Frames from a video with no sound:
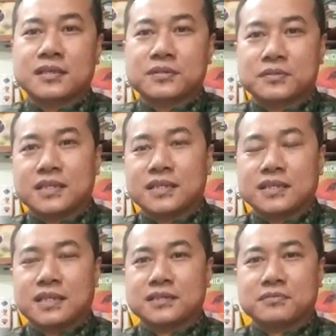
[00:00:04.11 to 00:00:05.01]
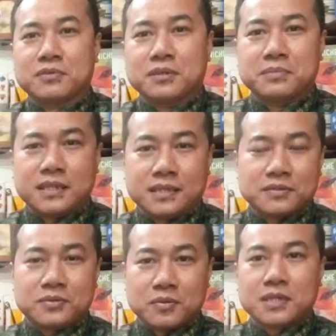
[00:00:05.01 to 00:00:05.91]
Today I will be
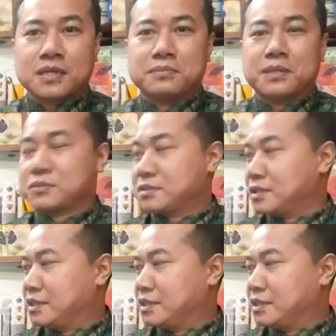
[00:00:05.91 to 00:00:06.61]
talking about